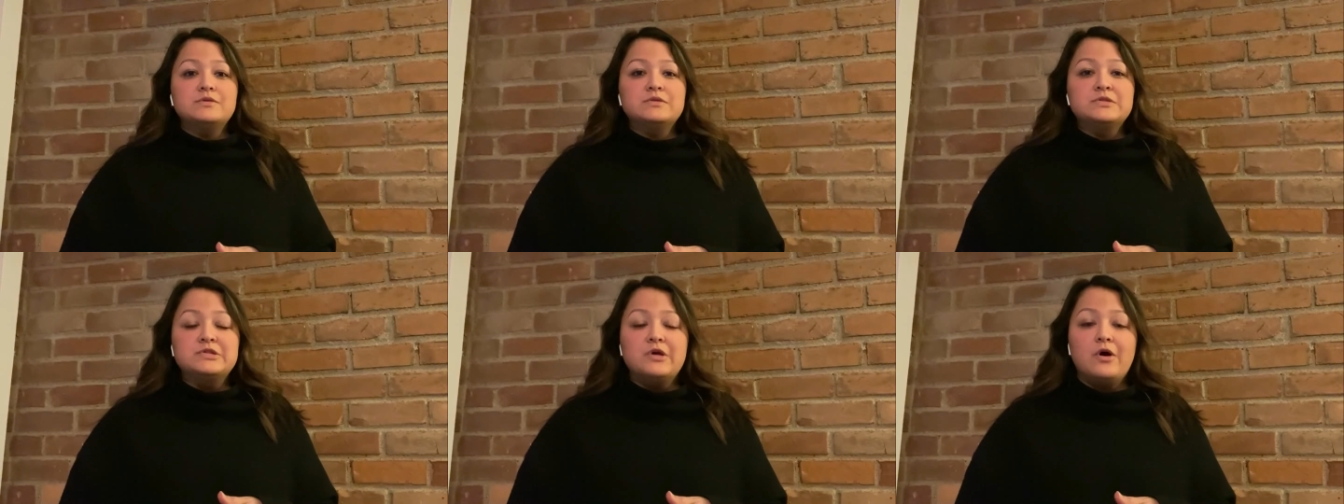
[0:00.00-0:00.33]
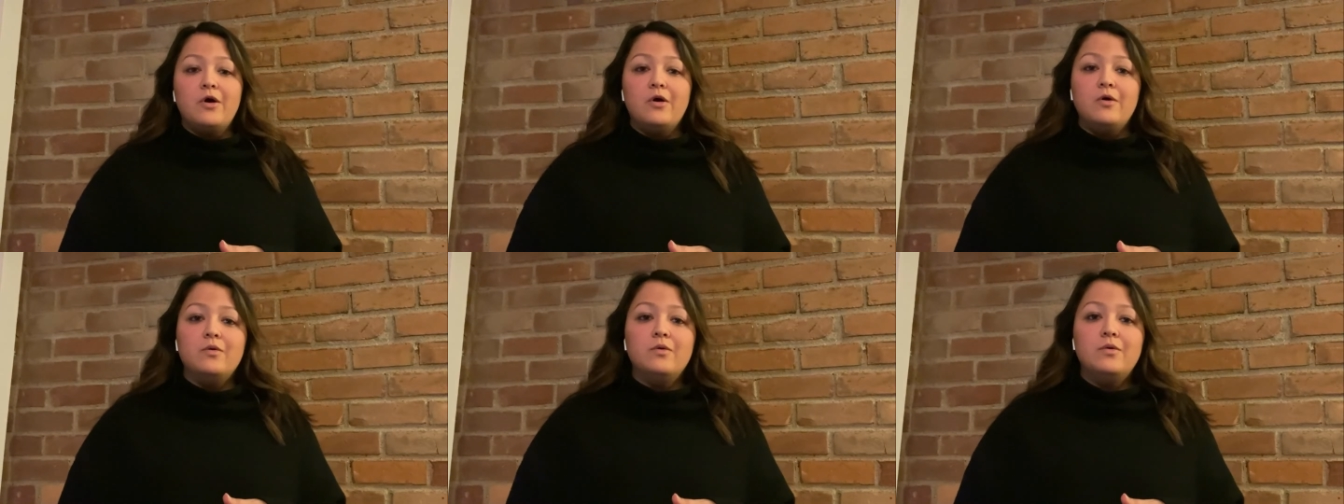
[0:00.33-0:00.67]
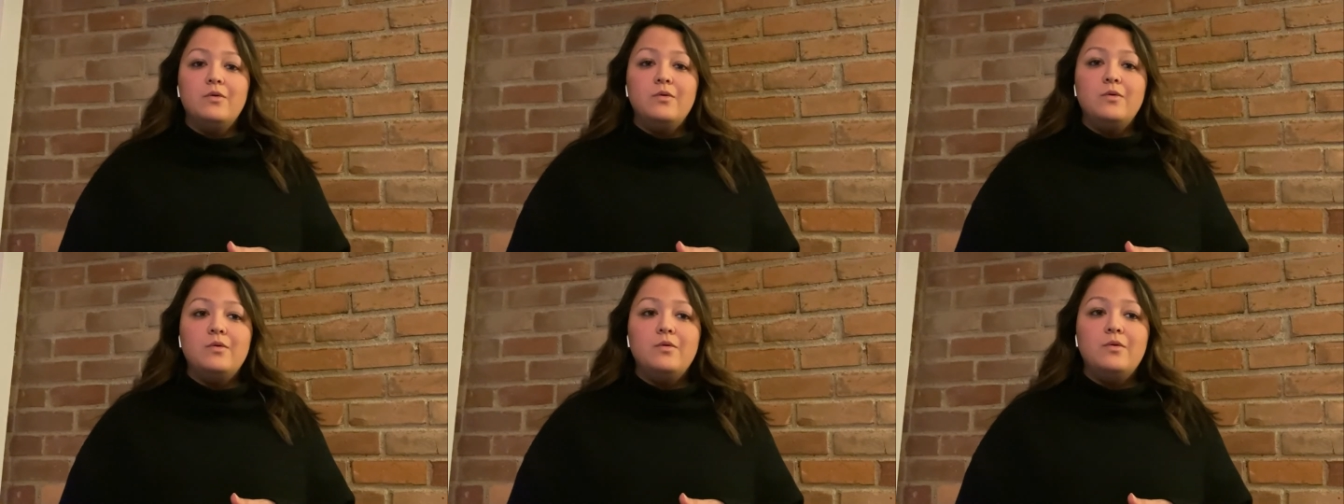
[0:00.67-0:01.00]
So,
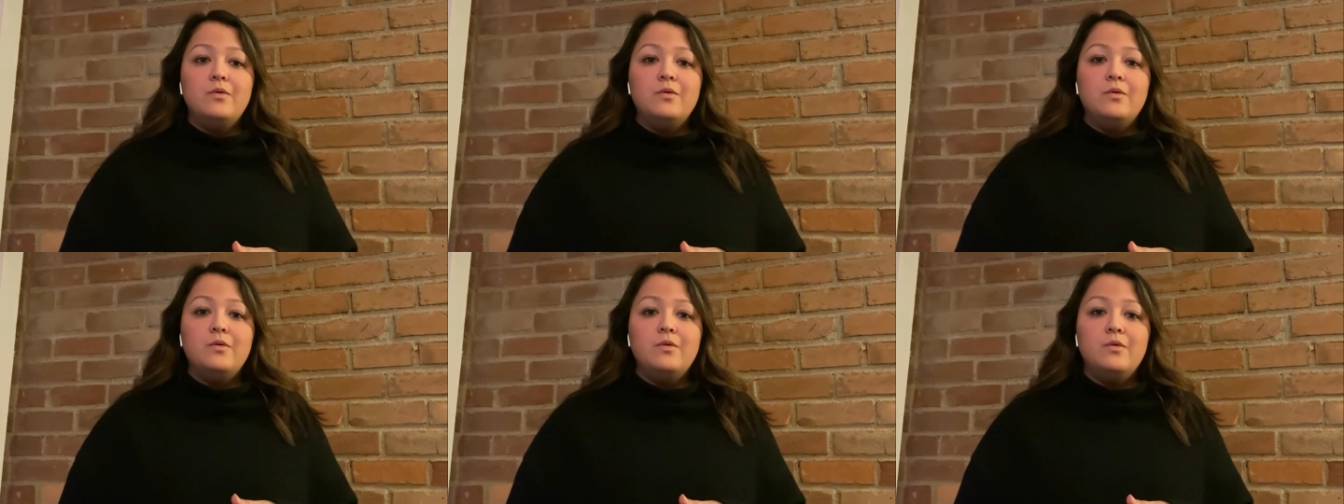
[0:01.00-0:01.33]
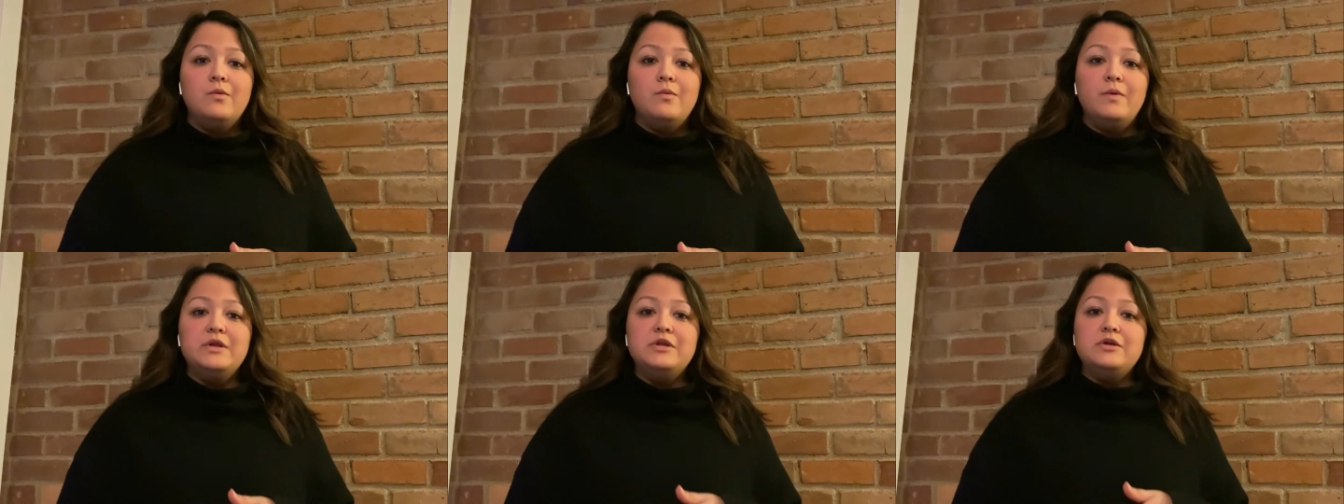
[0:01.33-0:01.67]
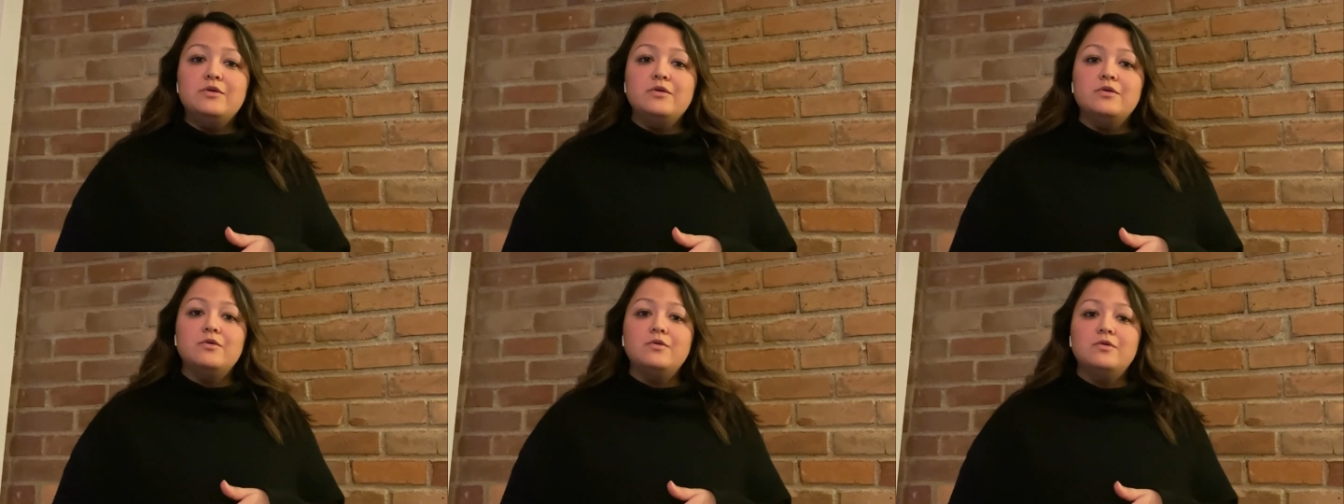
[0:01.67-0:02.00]
when
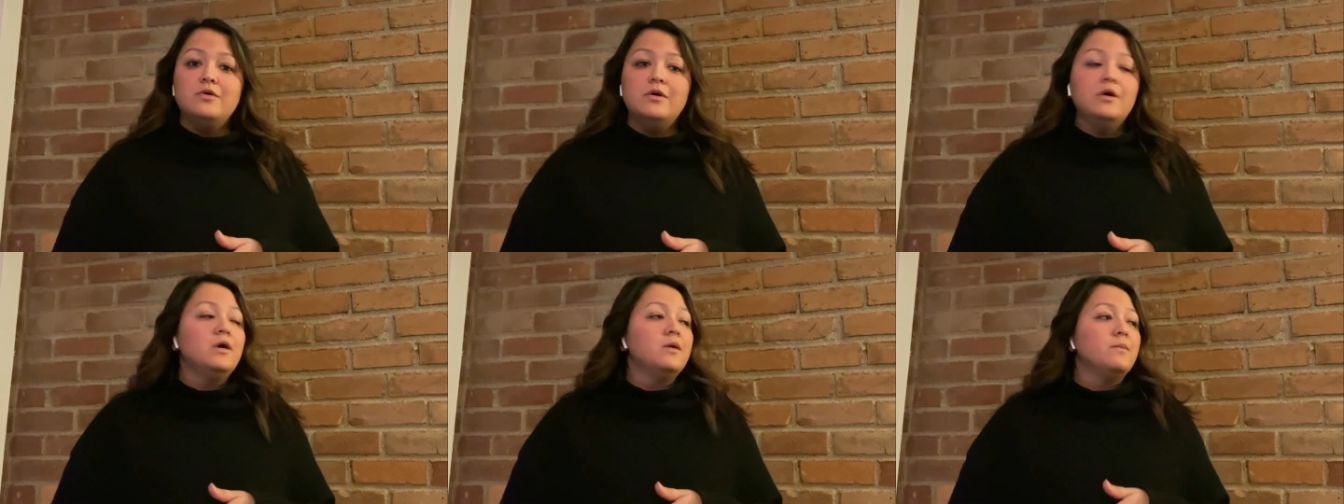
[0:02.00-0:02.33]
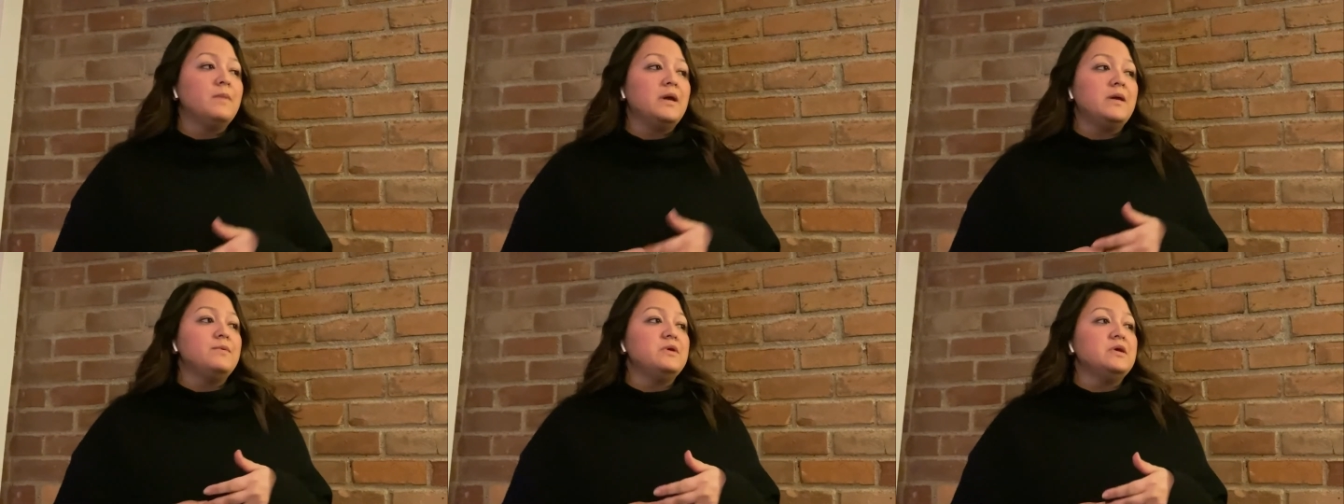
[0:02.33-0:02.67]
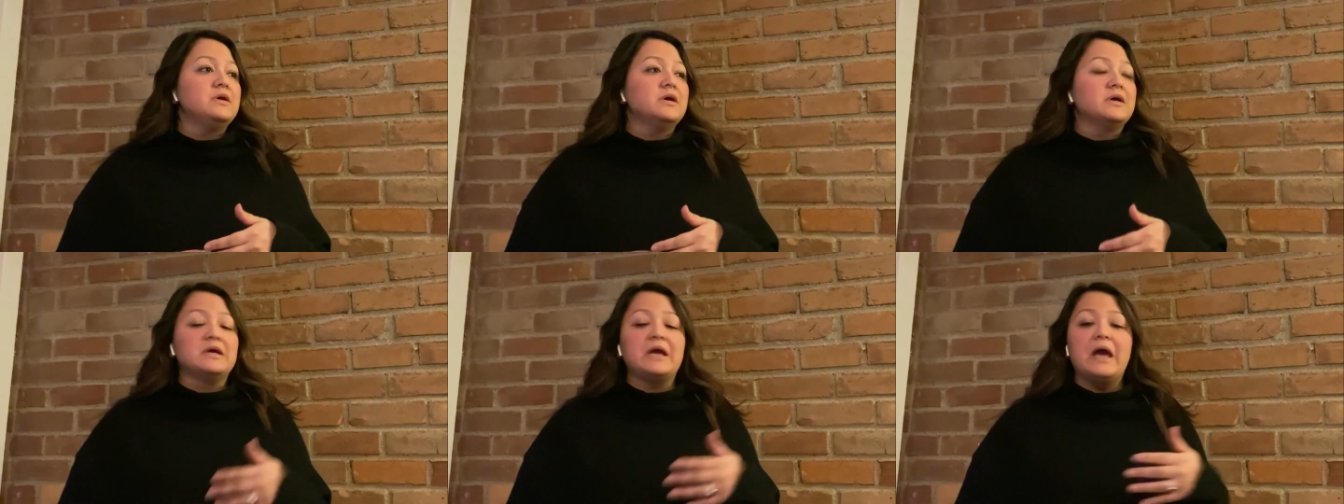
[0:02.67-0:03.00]
you
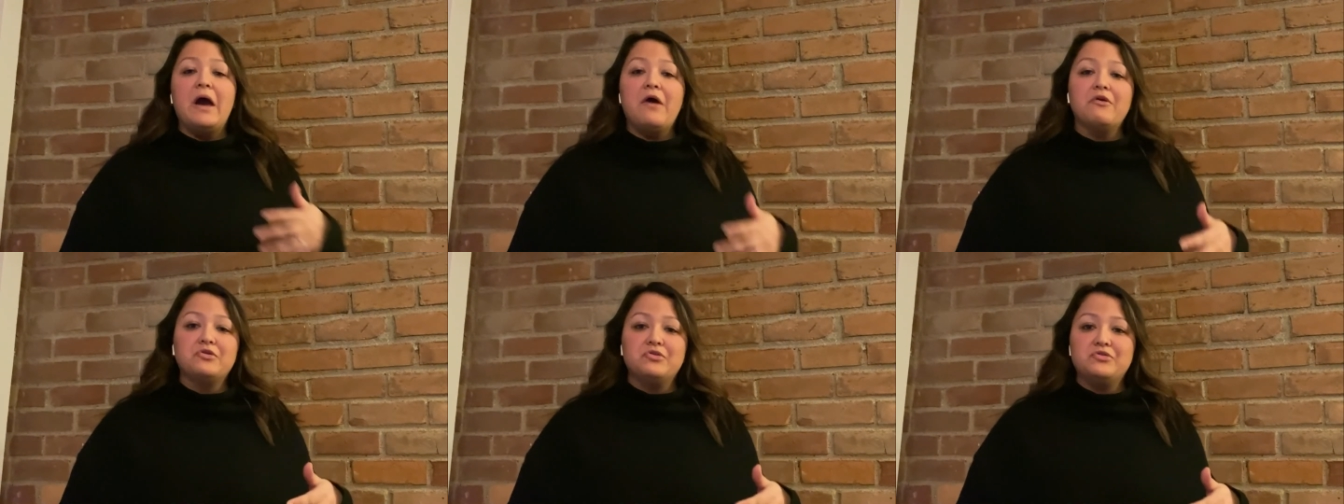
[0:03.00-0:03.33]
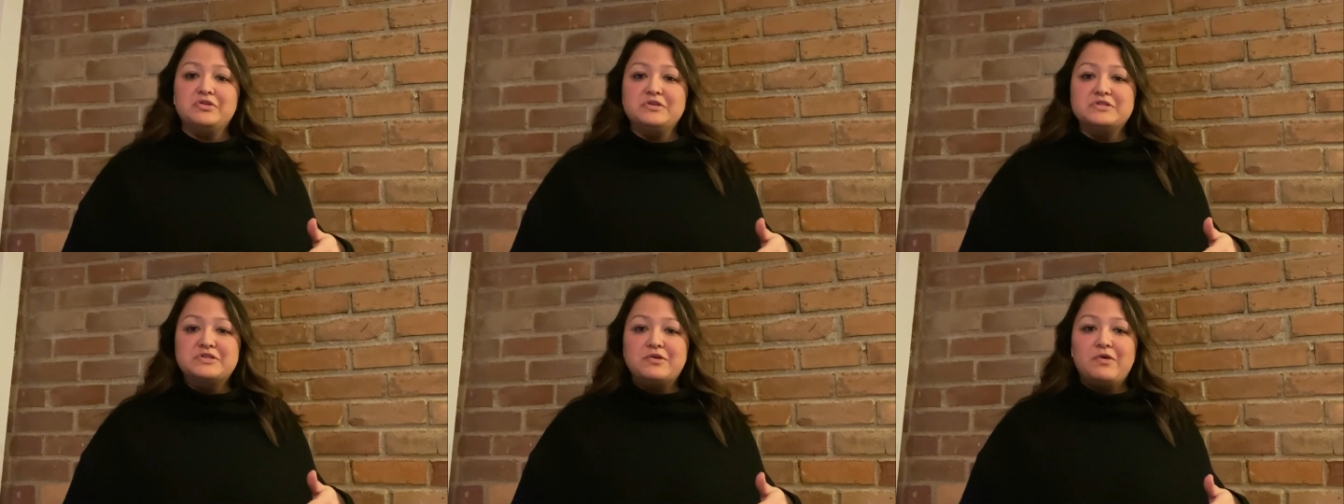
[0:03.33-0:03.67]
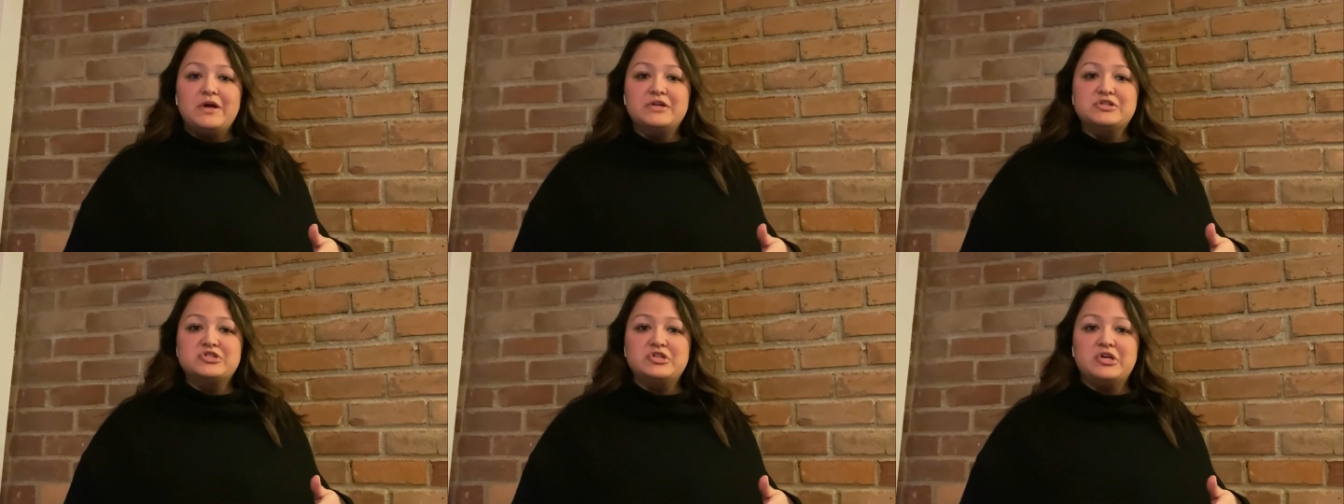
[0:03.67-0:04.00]
maybe encounter this
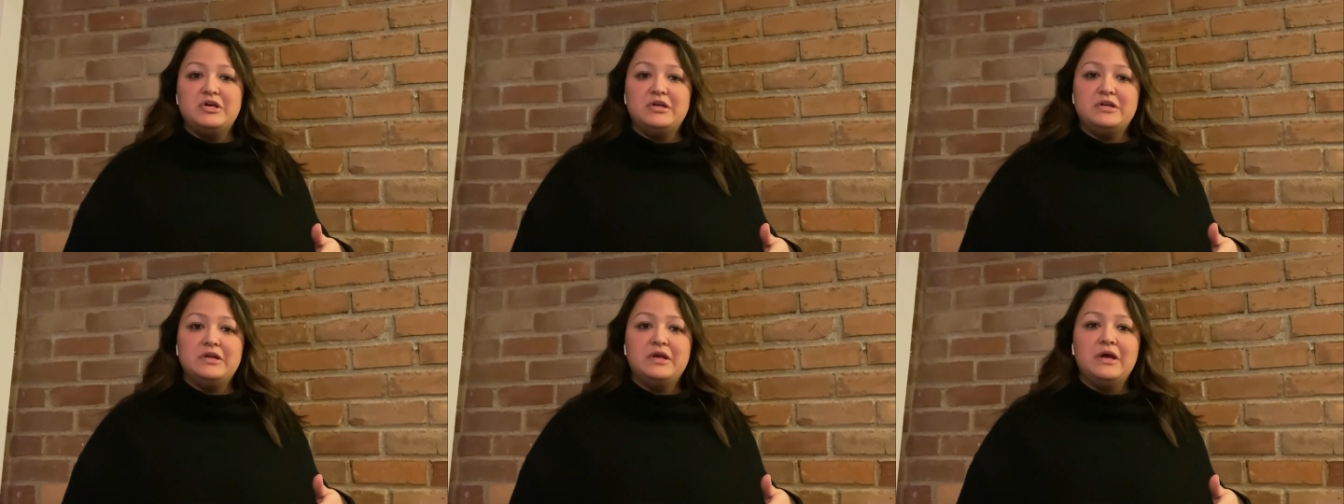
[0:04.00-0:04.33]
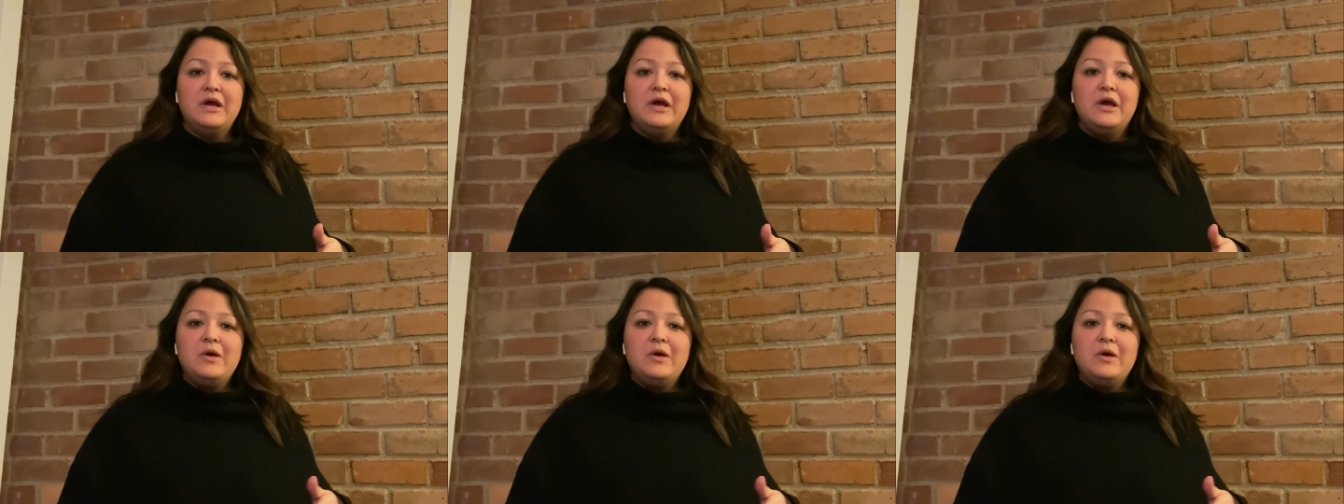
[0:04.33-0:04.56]
question,